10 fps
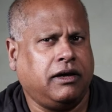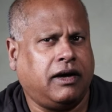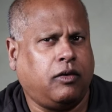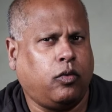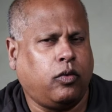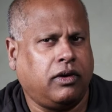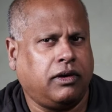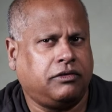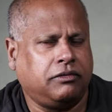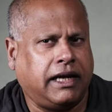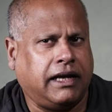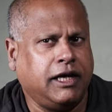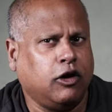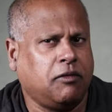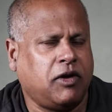
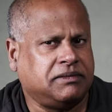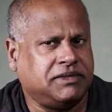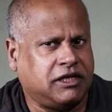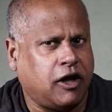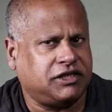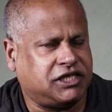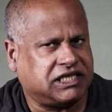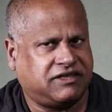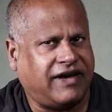neoliberalism did not just